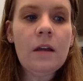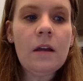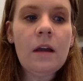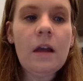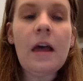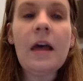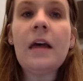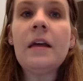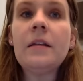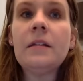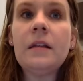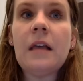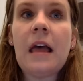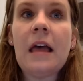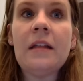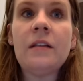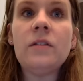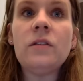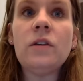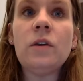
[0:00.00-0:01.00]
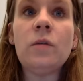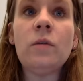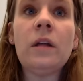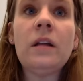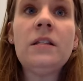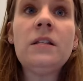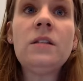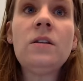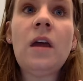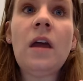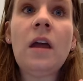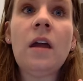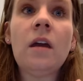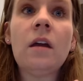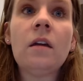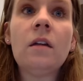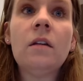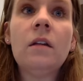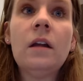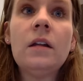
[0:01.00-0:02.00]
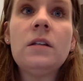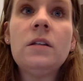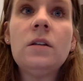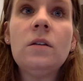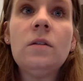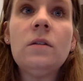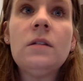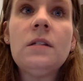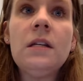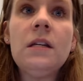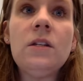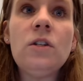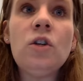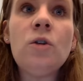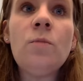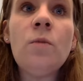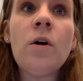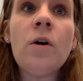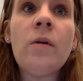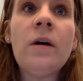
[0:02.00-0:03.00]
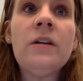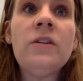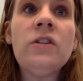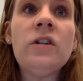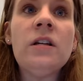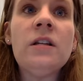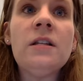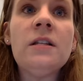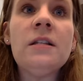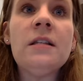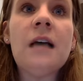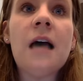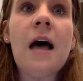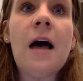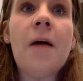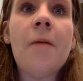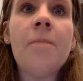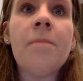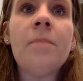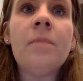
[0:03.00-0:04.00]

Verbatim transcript: it, it, so let's take, let's see, two more questions. Um,